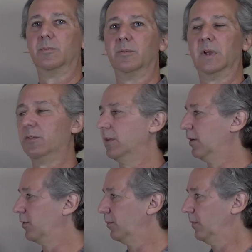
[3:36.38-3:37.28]

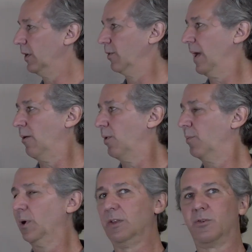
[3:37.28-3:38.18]
There's about
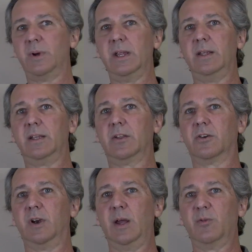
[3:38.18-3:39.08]
1.3
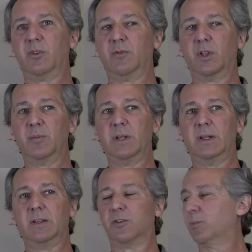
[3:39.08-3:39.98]
kilograms of filament
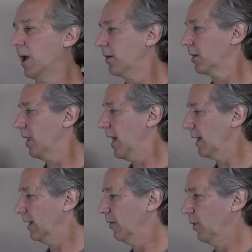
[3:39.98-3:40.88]
in the smaller
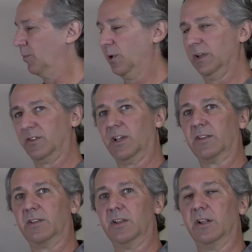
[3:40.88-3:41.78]
clock and
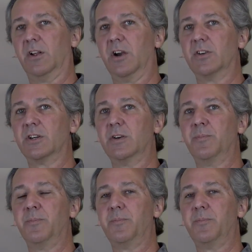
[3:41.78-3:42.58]
1.6 in the larger.